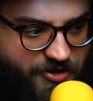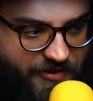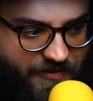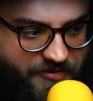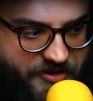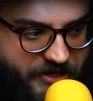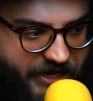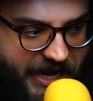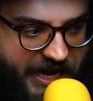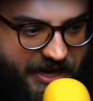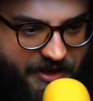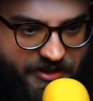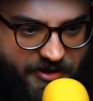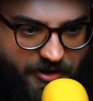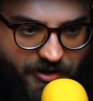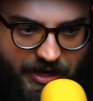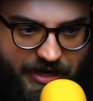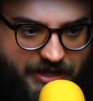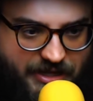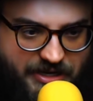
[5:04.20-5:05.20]
of death or
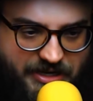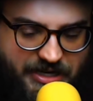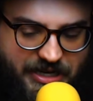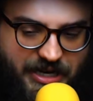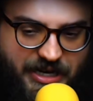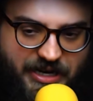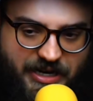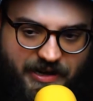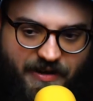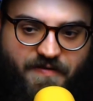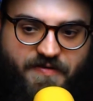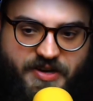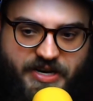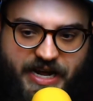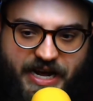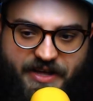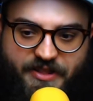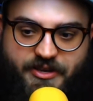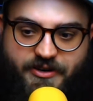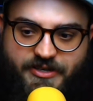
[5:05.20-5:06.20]
like the deity of
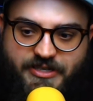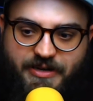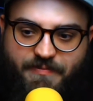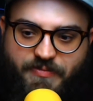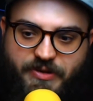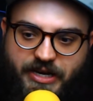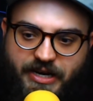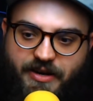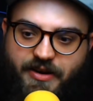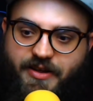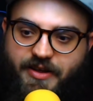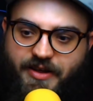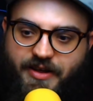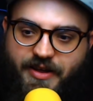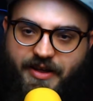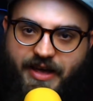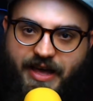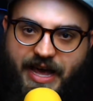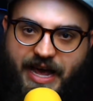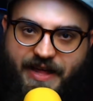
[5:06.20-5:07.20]
death or something,
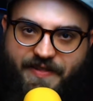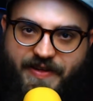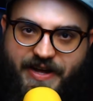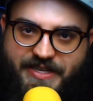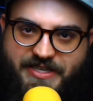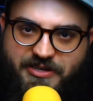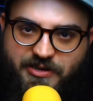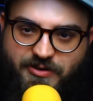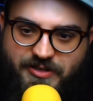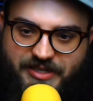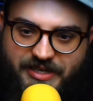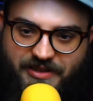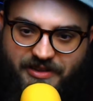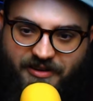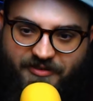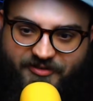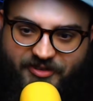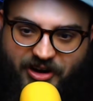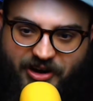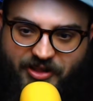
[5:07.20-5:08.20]
and that's who's in the
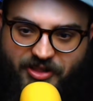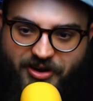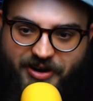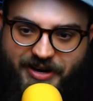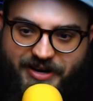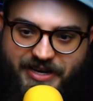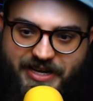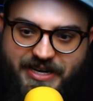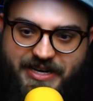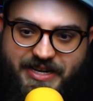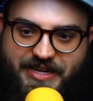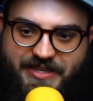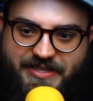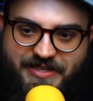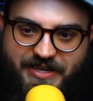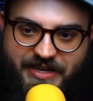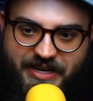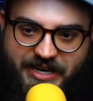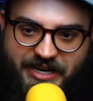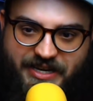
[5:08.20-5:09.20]
father, and he needs
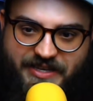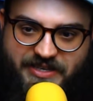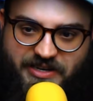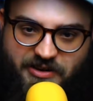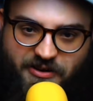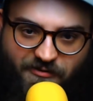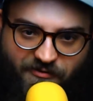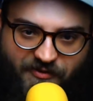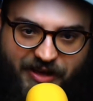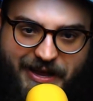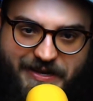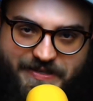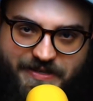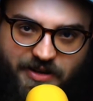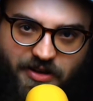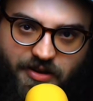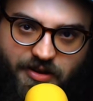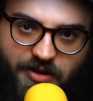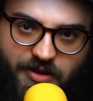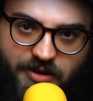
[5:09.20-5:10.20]
a new
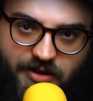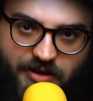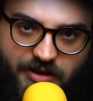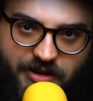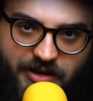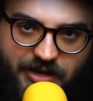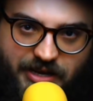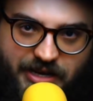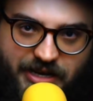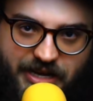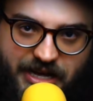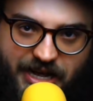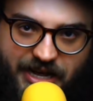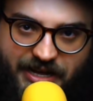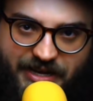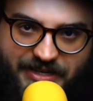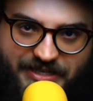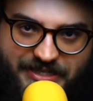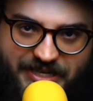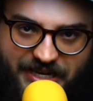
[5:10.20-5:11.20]
vessel. He
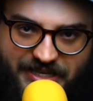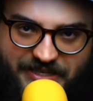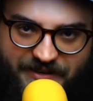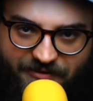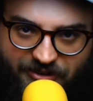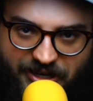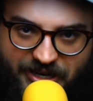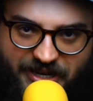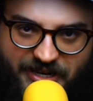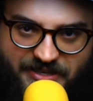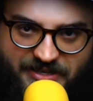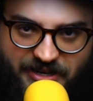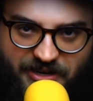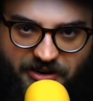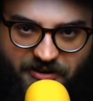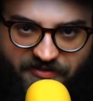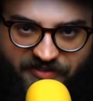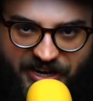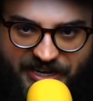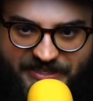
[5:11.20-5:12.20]
ostensibly needs a
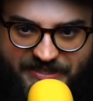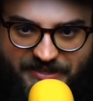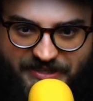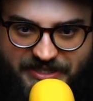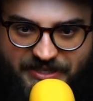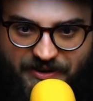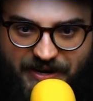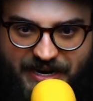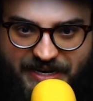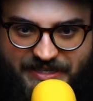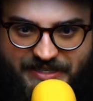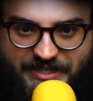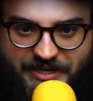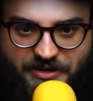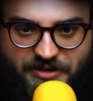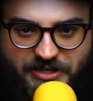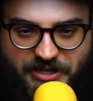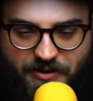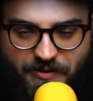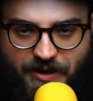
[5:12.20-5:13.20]
new vessel. So as they're
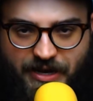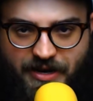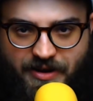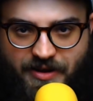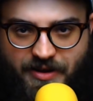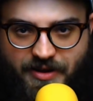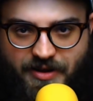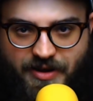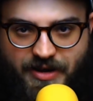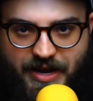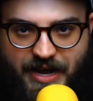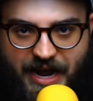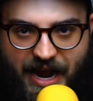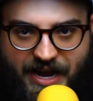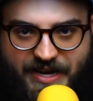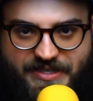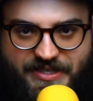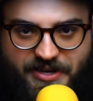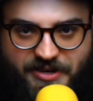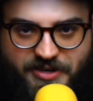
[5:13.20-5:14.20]
doing
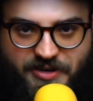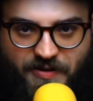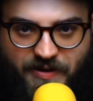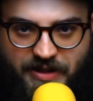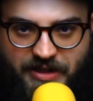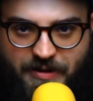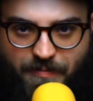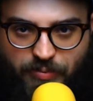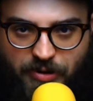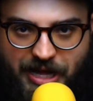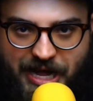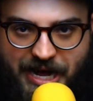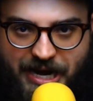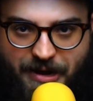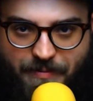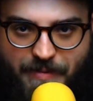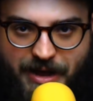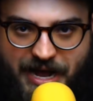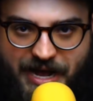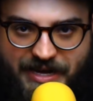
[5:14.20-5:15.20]
the black
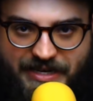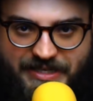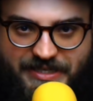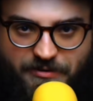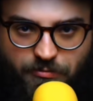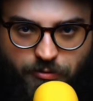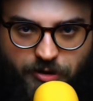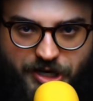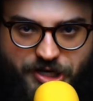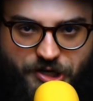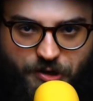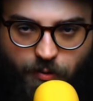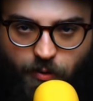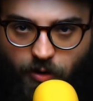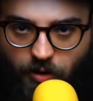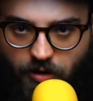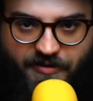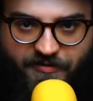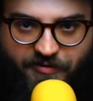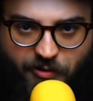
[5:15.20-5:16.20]
mass
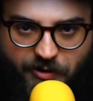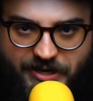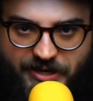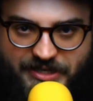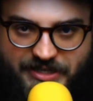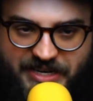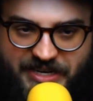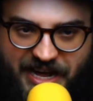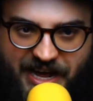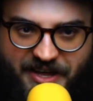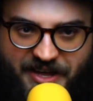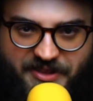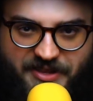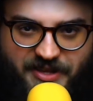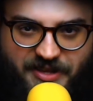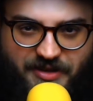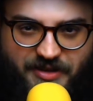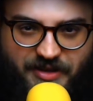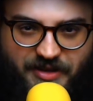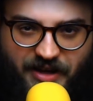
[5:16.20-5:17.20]
ritual for his death,
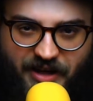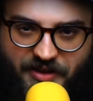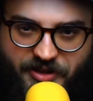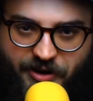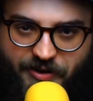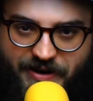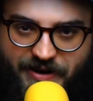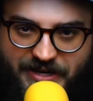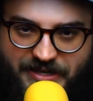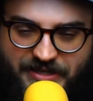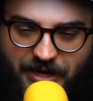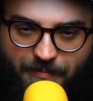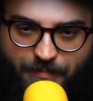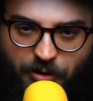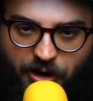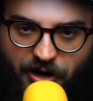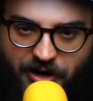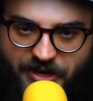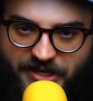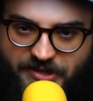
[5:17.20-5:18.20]
there is a
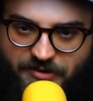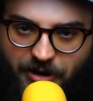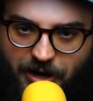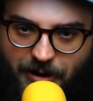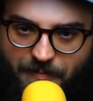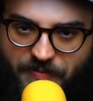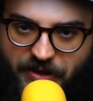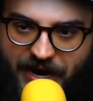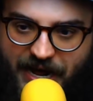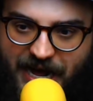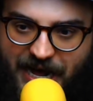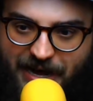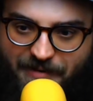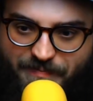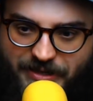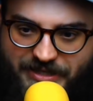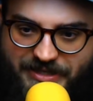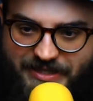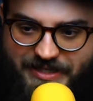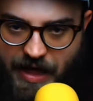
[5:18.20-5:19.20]
body swap that
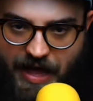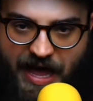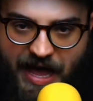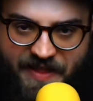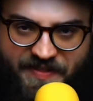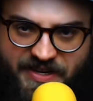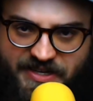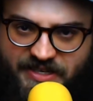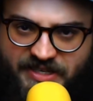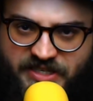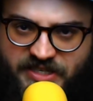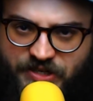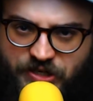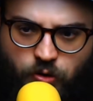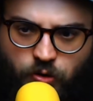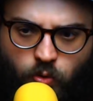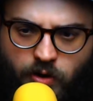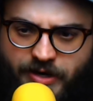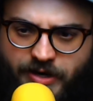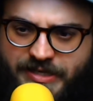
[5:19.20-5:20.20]
happens. And this is
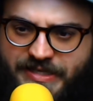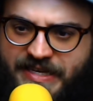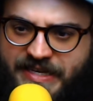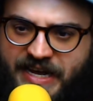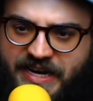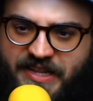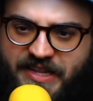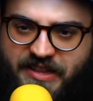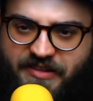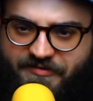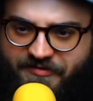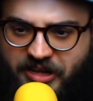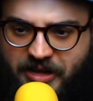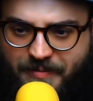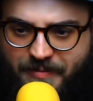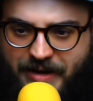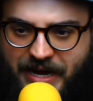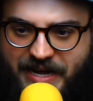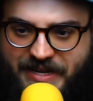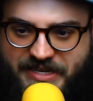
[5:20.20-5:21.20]
towards the end of the
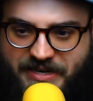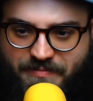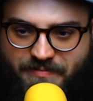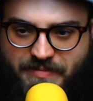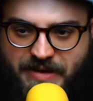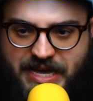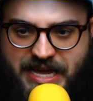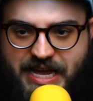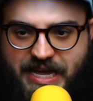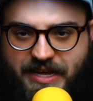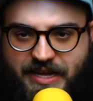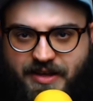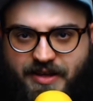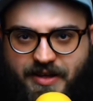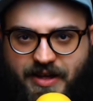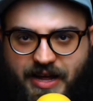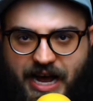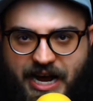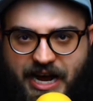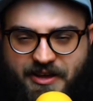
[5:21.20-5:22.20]
film. To me,
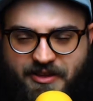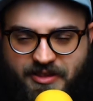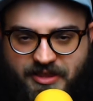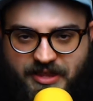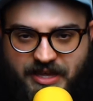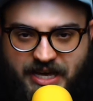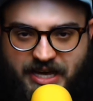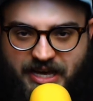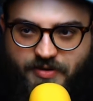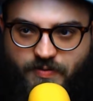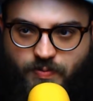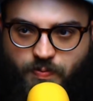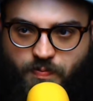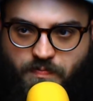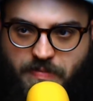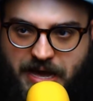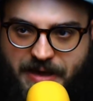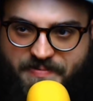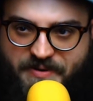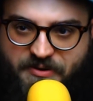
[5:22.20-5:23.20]
I think
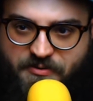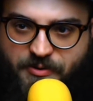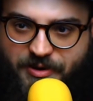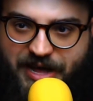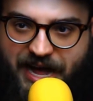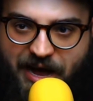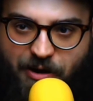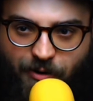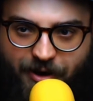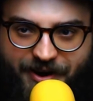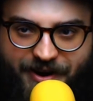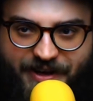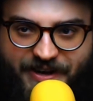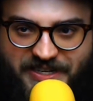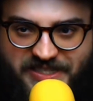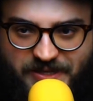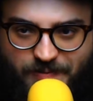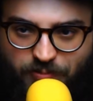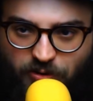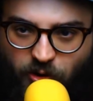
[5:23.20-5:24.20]
maybe I want to
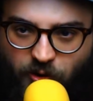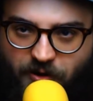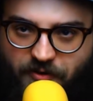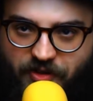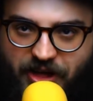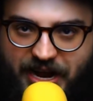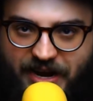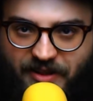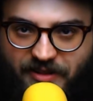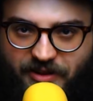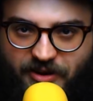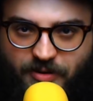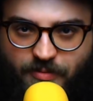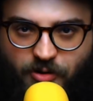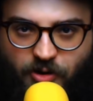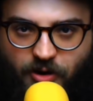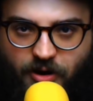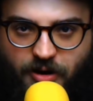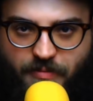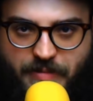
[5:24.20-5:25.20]
explore that a little
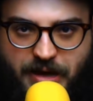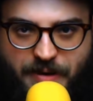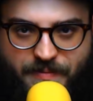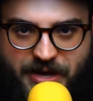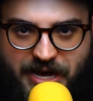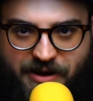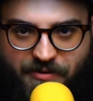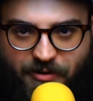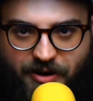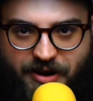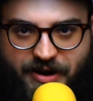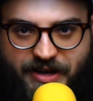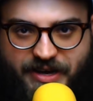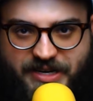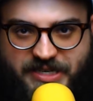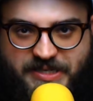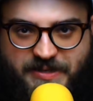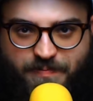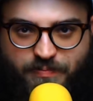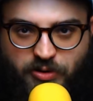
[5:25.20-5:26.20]
more. Maybe I want to
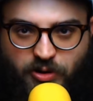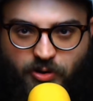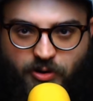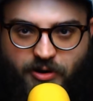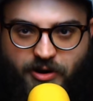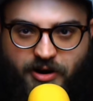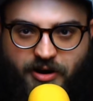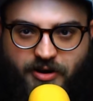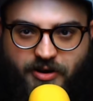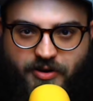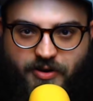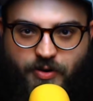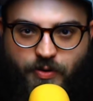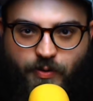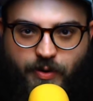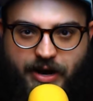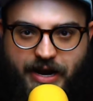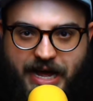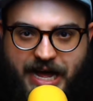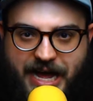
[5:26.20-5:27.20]
explore
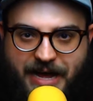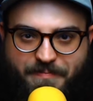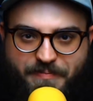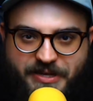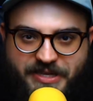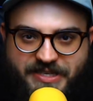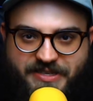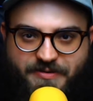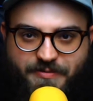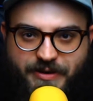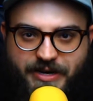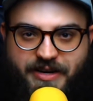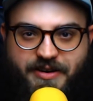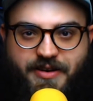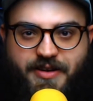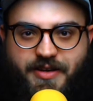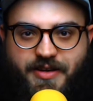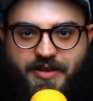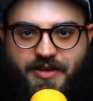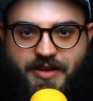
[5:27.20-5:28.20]
what happens when
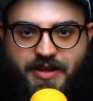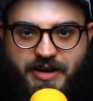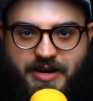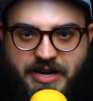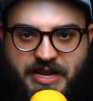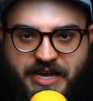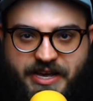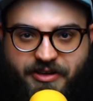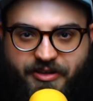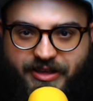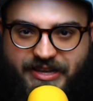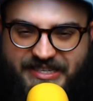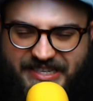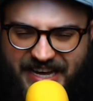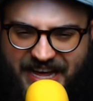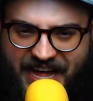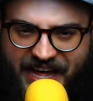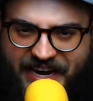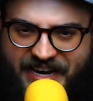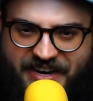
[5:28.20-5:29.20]
Neil is
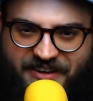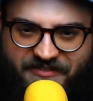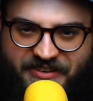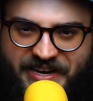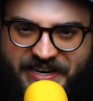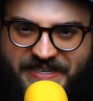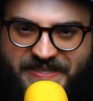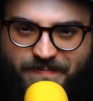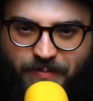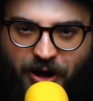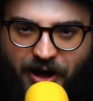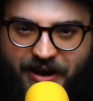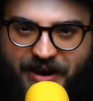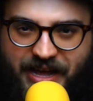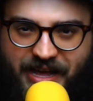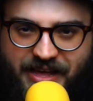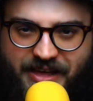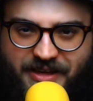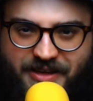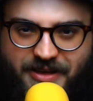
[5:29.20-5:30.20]
kind of in his
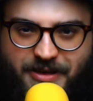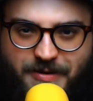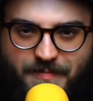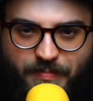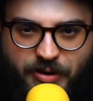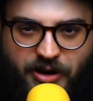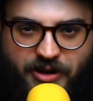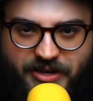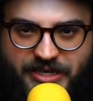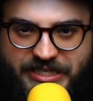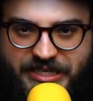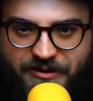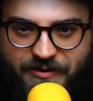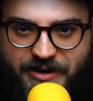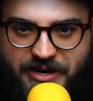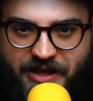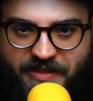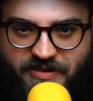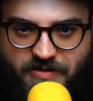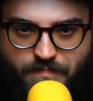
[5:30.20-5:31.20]
body, but also
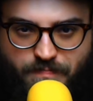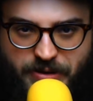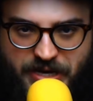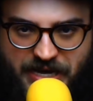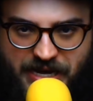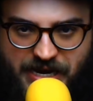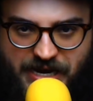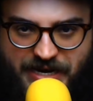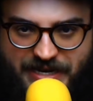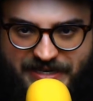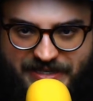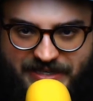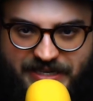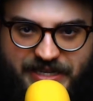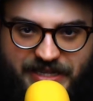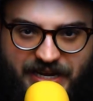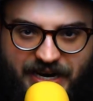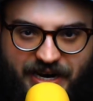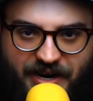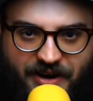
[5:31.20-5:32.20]
another being is in
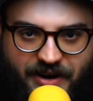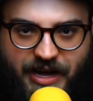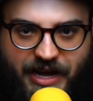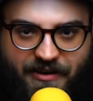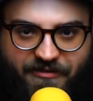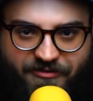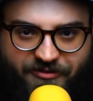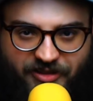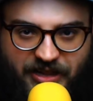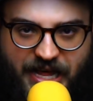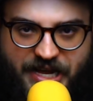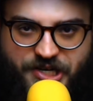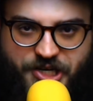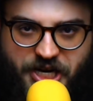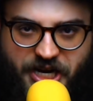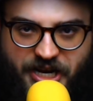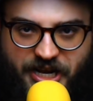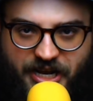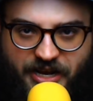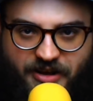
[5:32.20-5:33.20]
there. A
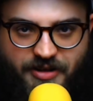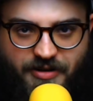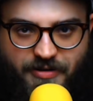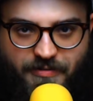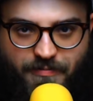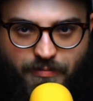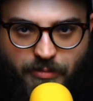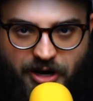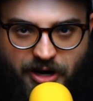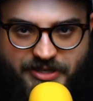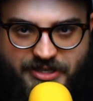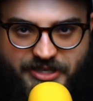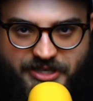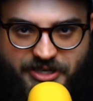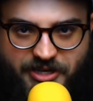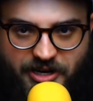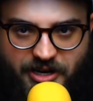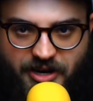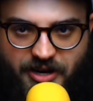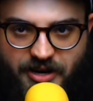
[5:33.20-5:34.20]
flesh-eating
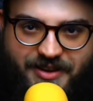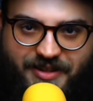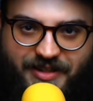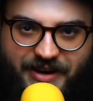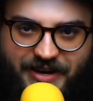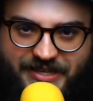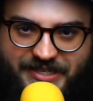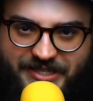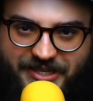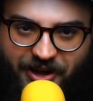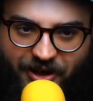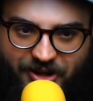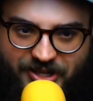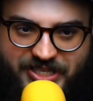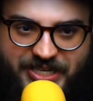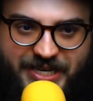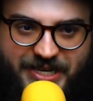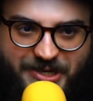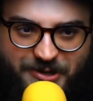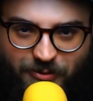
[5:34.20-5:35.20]
monster that
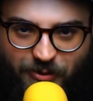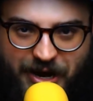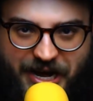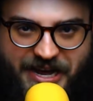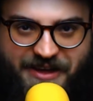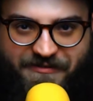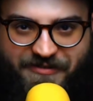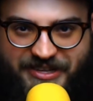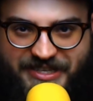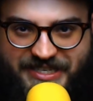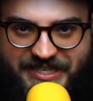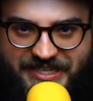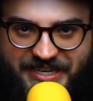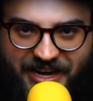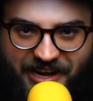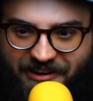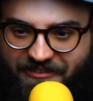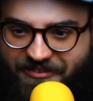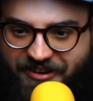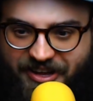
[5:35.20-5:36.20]
assaults his wife and
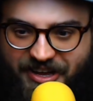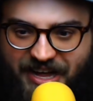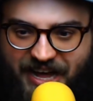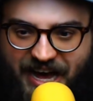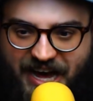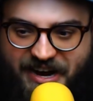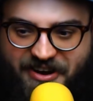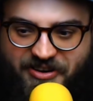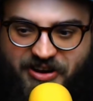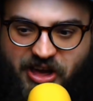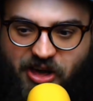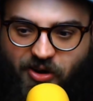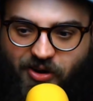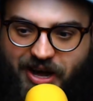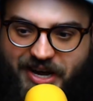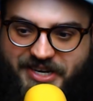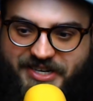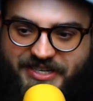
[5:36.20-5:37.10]
stuff. I don't know. I